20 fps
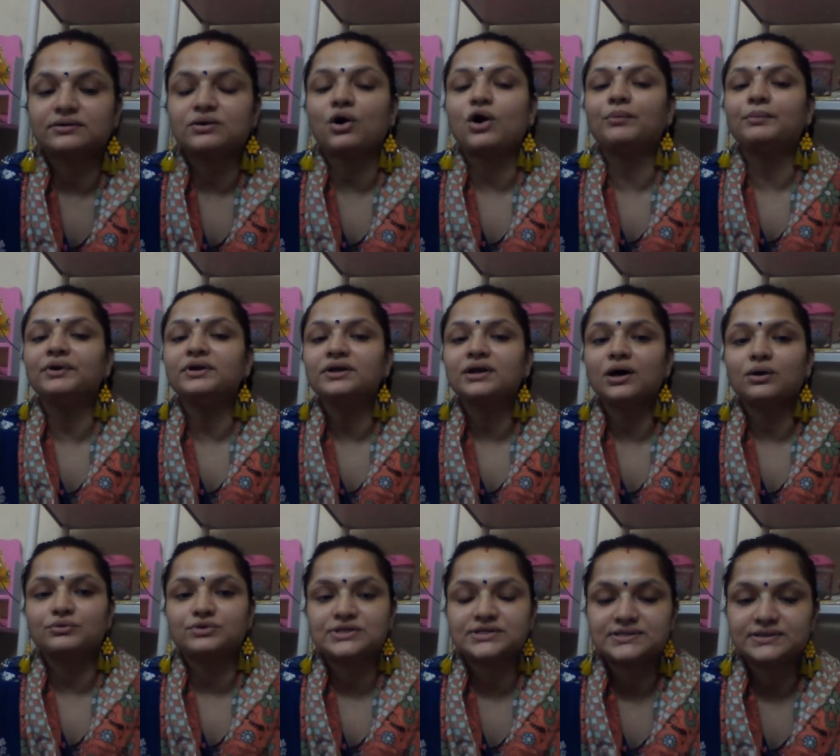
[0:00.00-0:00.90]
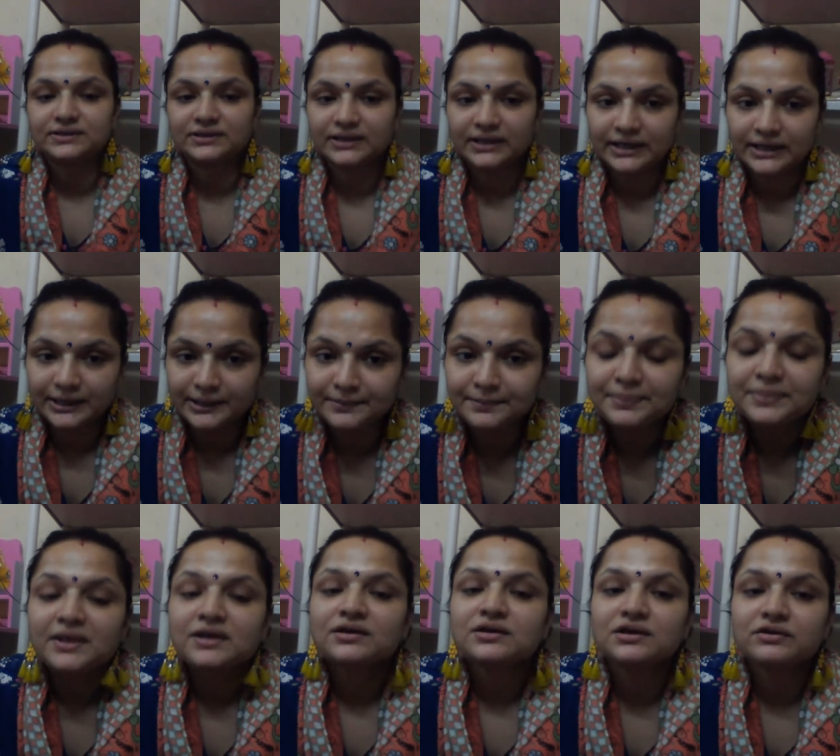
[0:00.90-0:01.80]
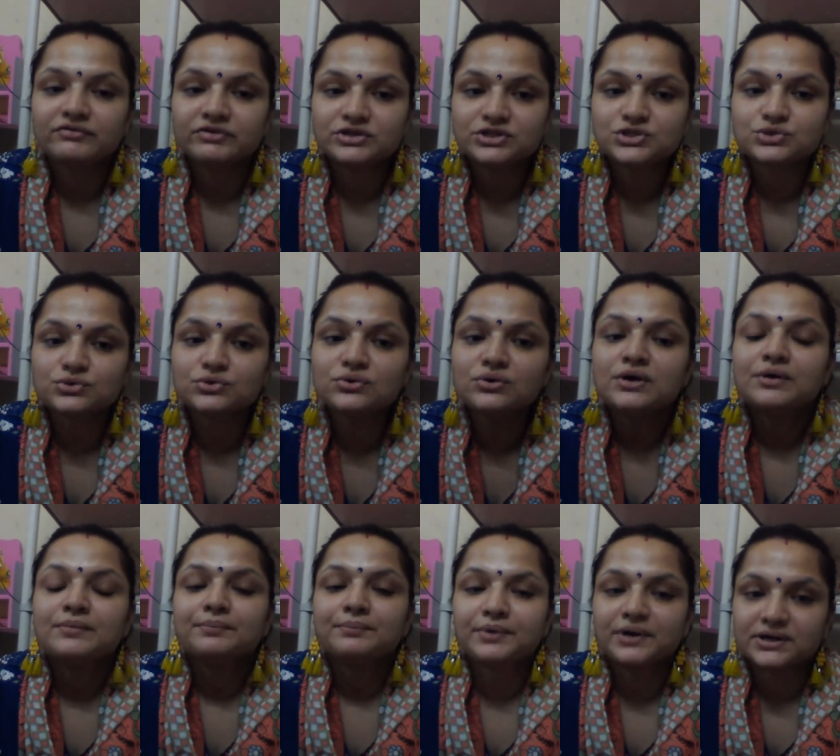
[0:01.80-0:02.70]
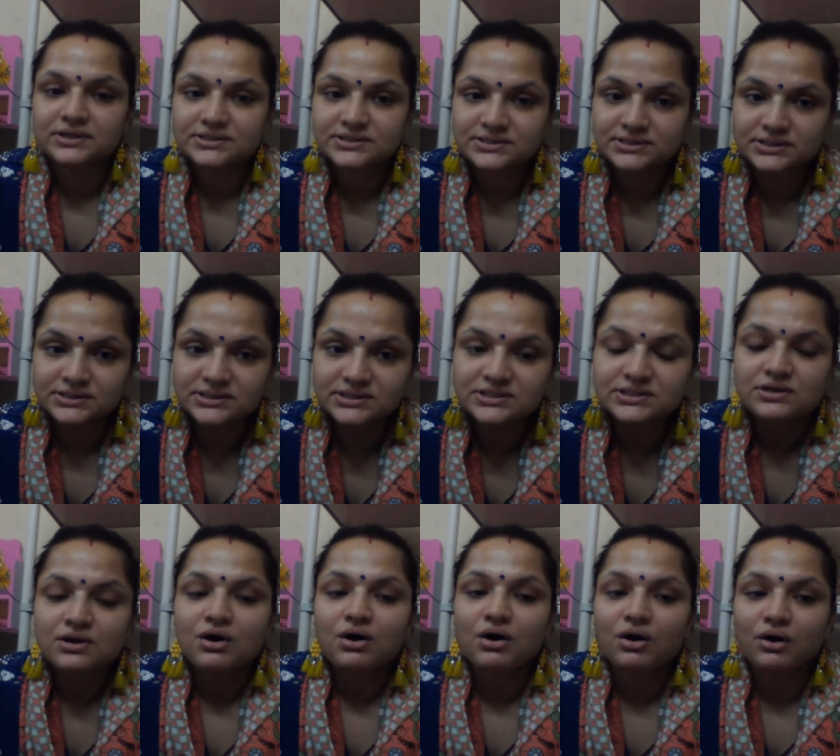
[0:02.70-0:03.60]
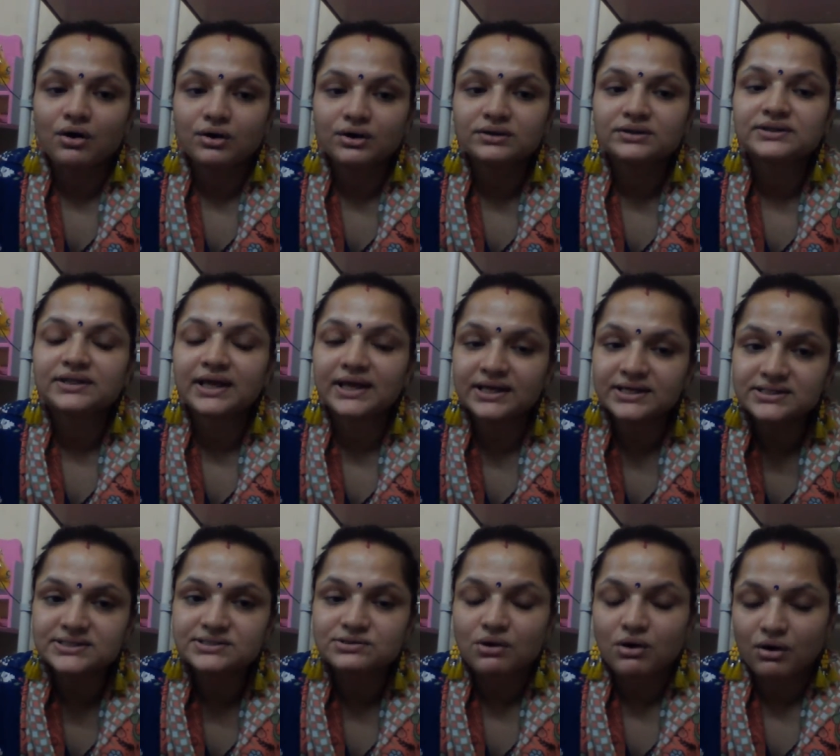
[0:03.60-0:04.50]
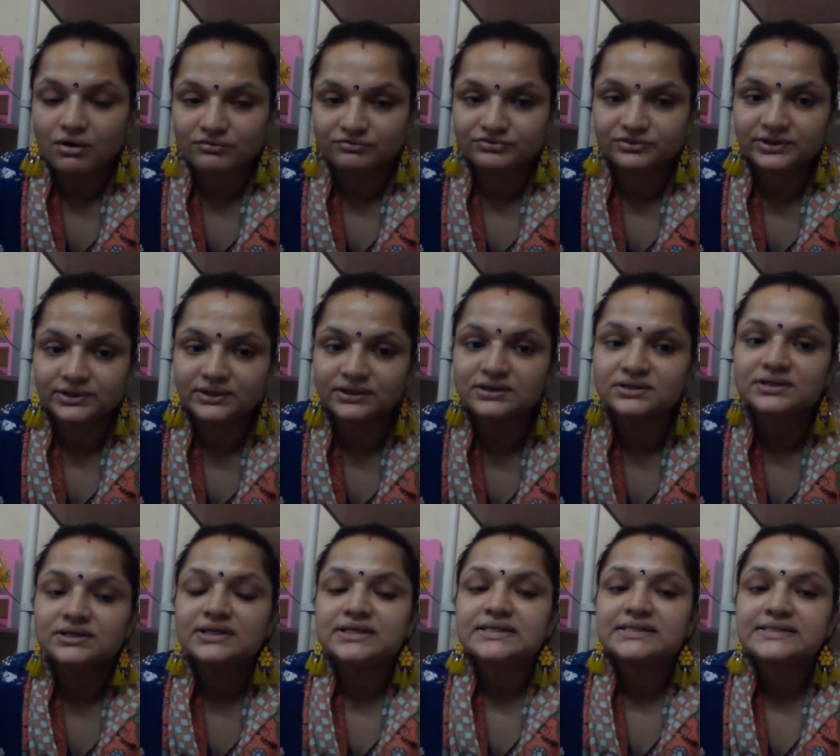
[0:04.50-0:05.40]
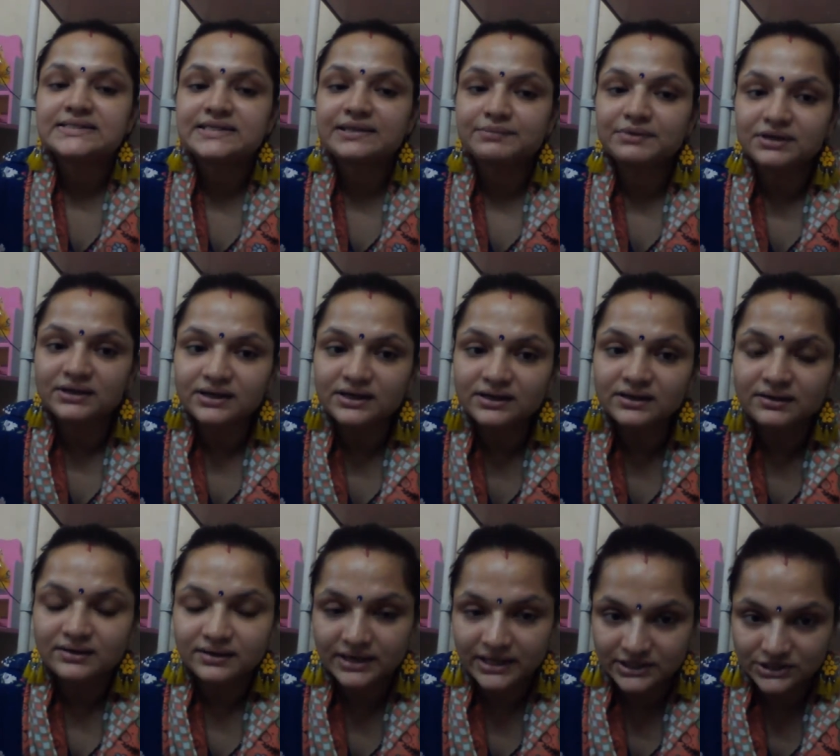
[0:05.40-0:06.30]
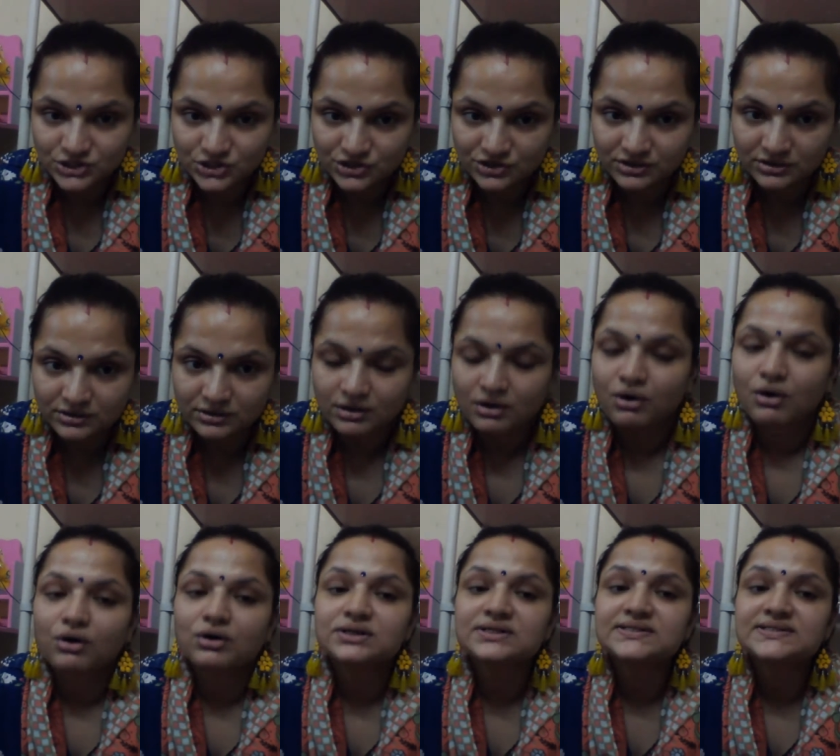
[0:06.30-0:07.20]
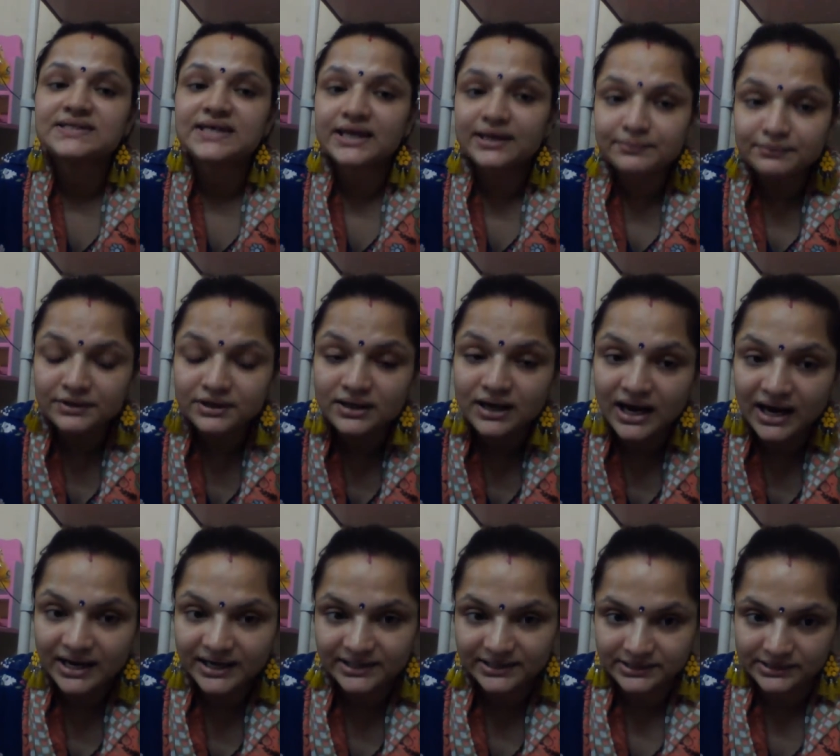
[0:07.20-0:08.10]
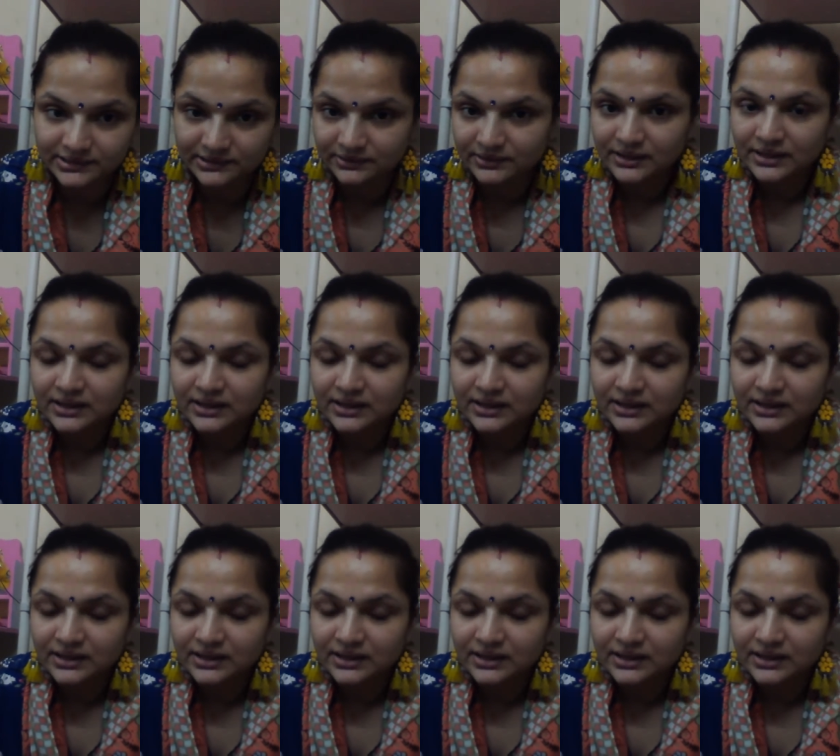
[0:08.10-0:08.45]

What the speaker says: Common noun is the name given to persons or things of the similar nature or same kind.